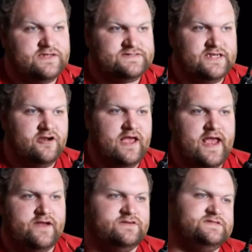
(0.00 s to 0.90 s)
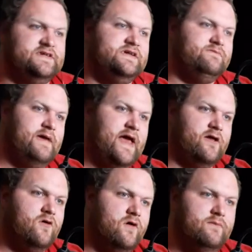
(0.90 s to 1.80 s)
Sarah Anderson. Matt
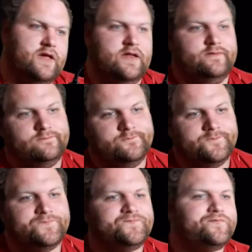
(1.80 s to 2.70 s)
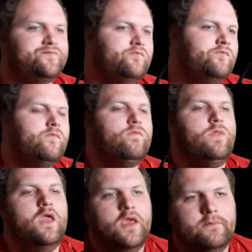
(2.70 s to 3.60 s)
Gorman.
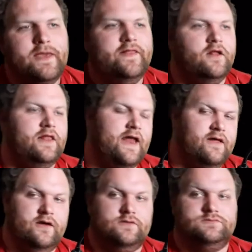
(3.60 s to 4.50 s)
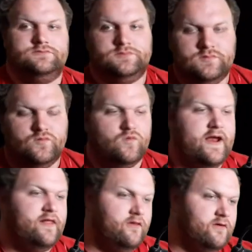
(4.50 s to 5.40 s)
Man, there are a lot of
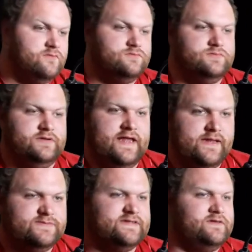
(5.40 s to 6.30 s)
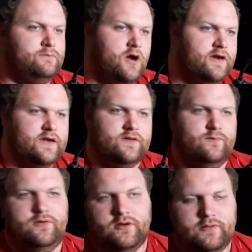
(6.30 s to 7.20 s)
regular names in the marketing
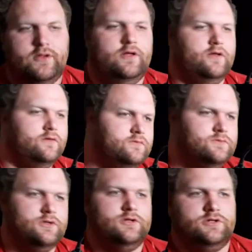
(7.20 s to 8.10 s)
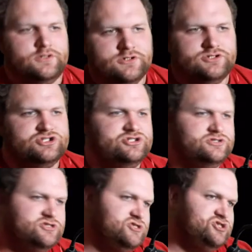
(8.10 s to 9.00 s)
department, huh?
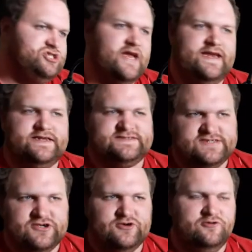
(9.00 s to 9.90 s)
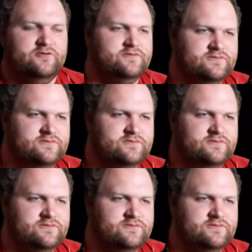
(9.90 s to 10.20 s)
Jenny Sue.